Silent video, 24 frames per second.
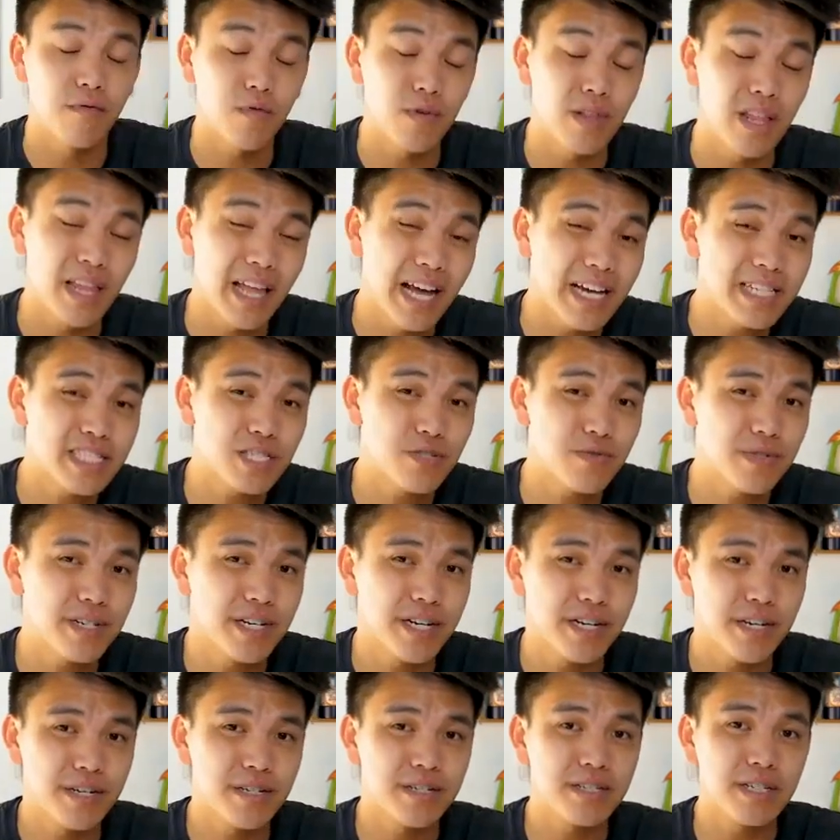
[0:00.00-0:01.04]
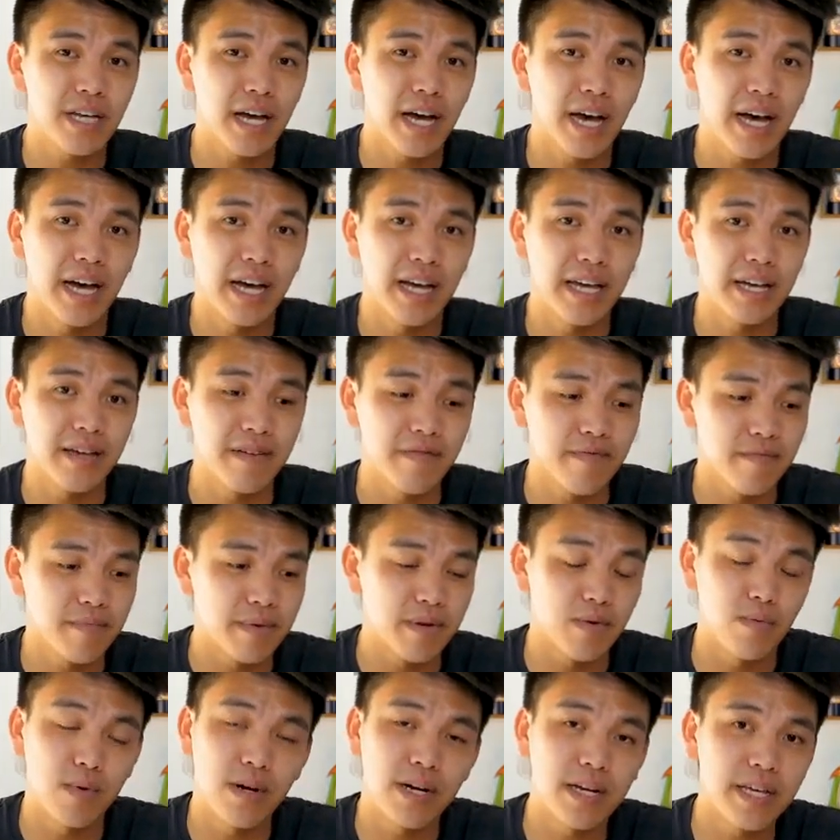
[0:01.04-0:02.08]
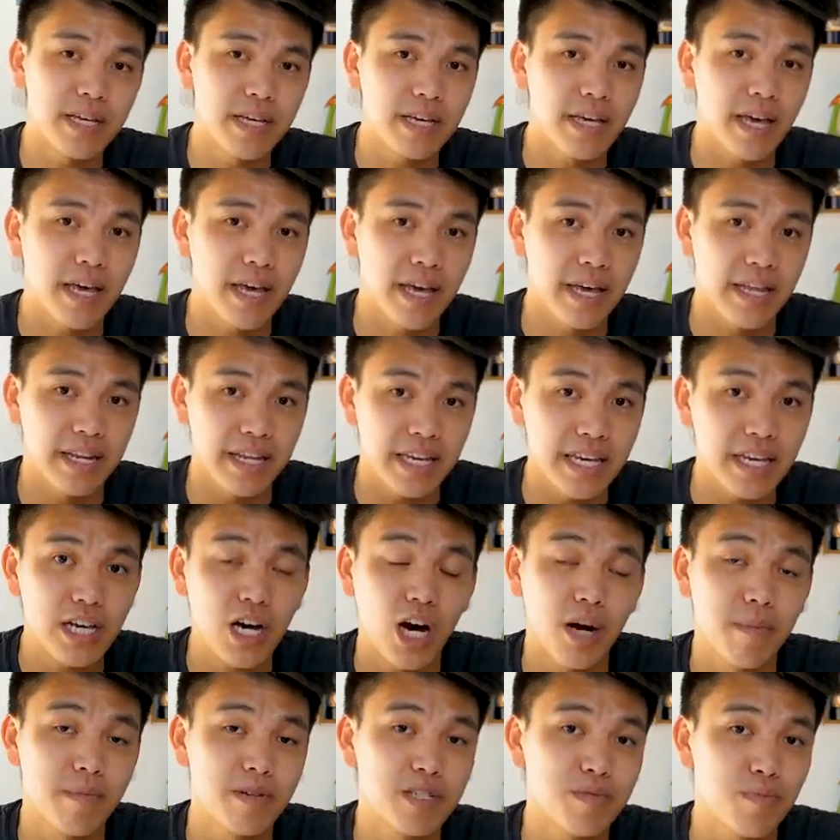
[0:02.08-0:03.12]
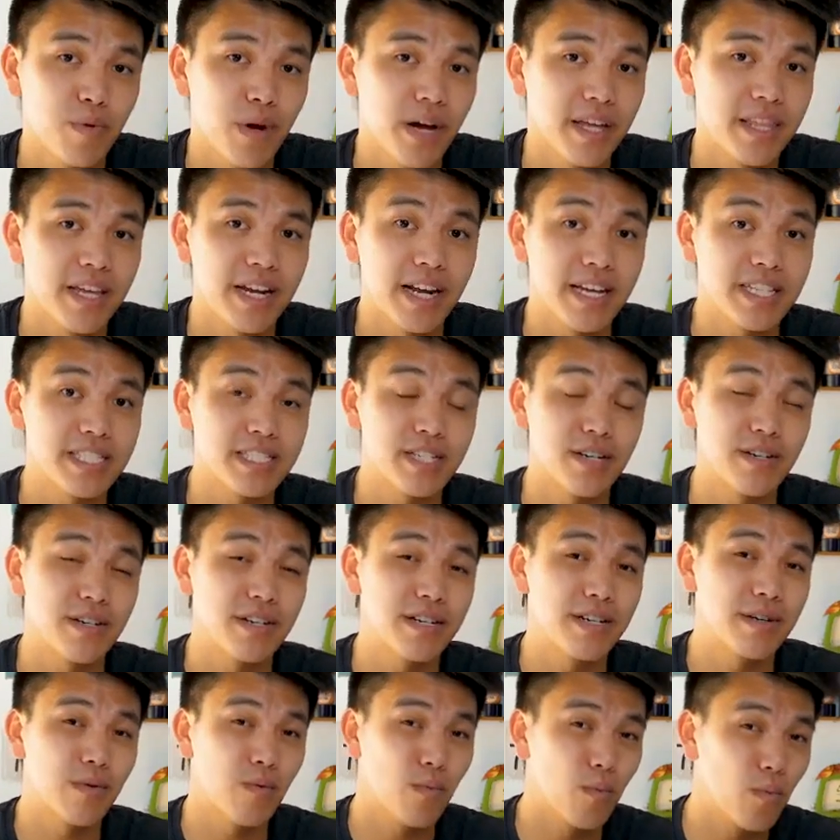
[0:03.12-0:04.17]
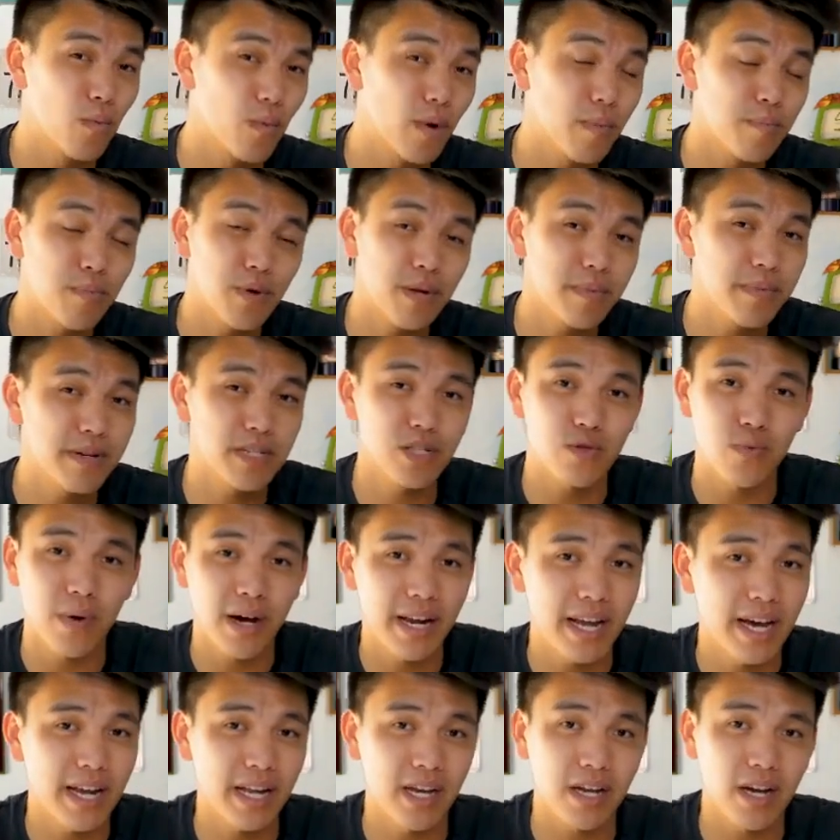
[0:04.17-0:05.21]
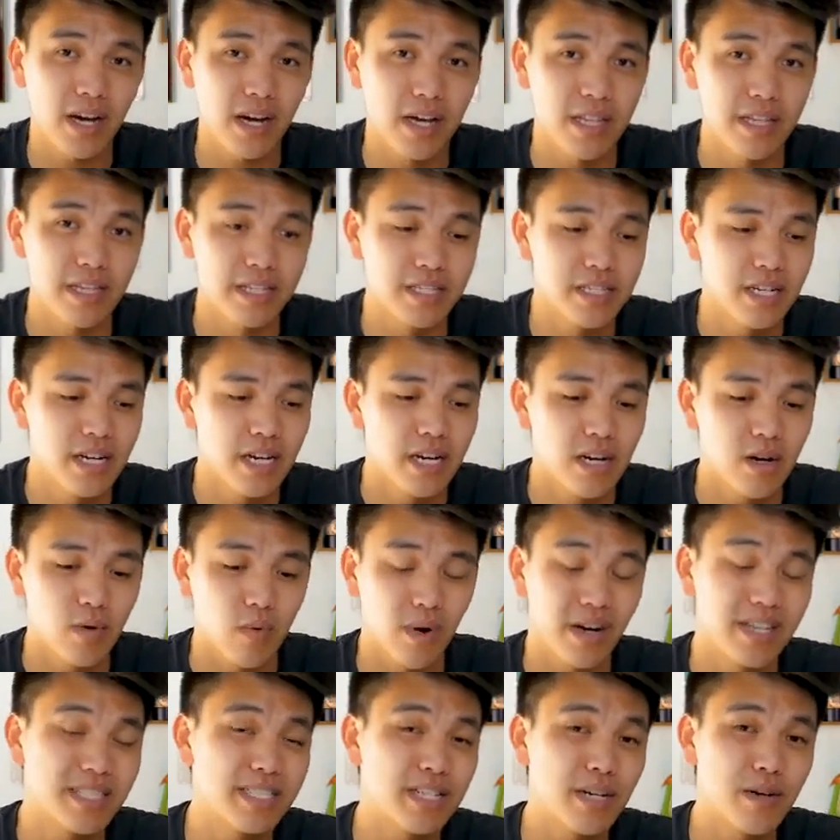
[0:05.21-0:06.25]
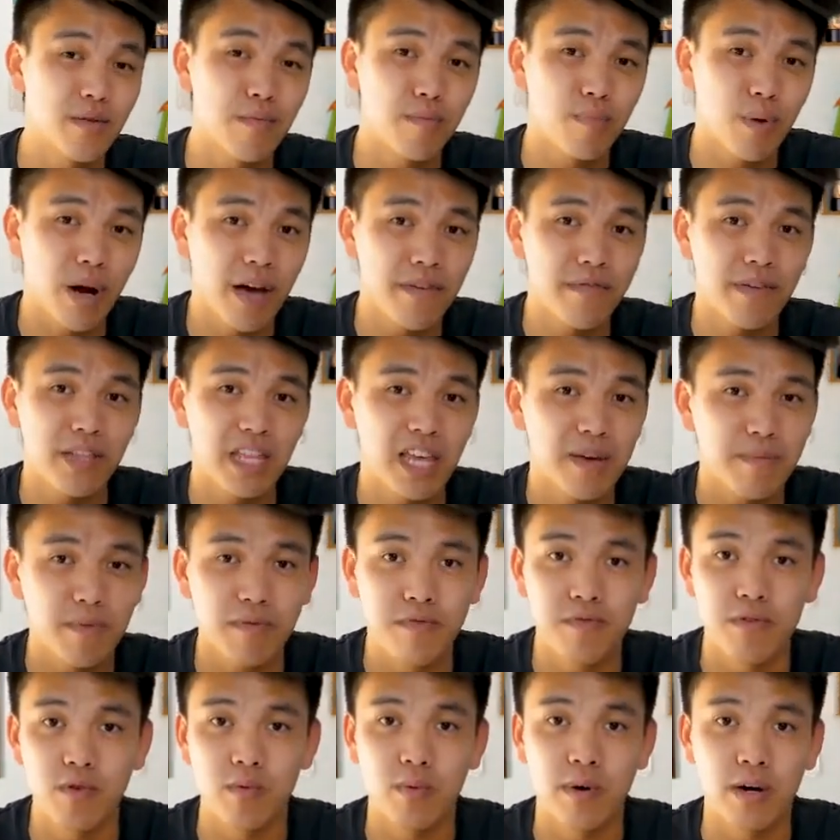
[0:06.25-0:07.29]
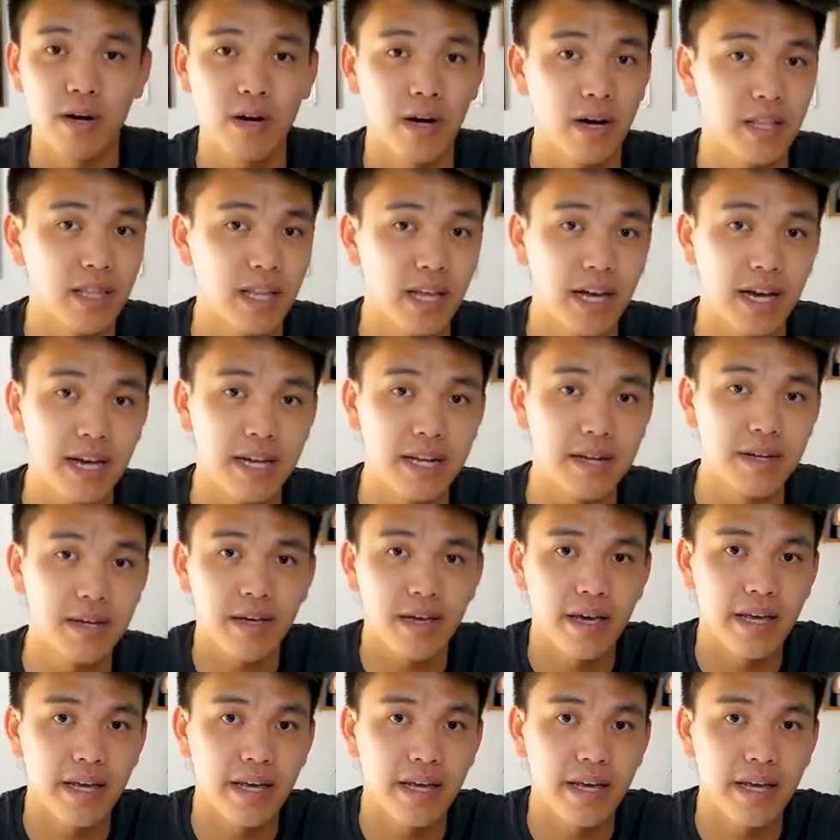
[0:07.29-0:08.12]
And for the last 3 years, I've been running an e-commerce brand that I started pretty much right out of college, where I sell private label footwear online.